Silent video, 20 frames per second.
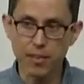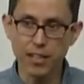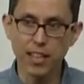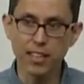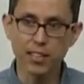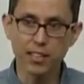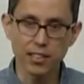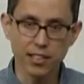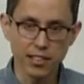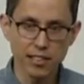
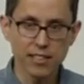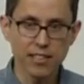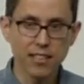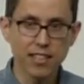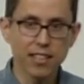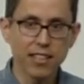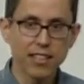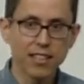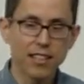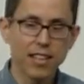not just
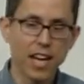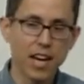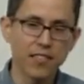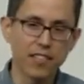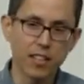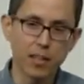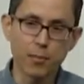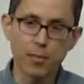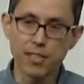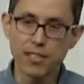
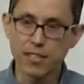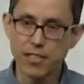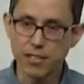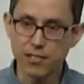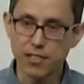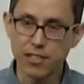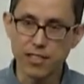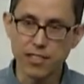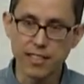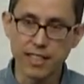having a business
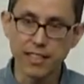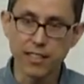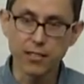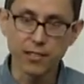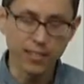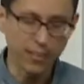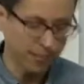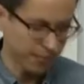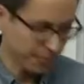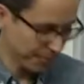for the sake of
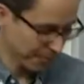it.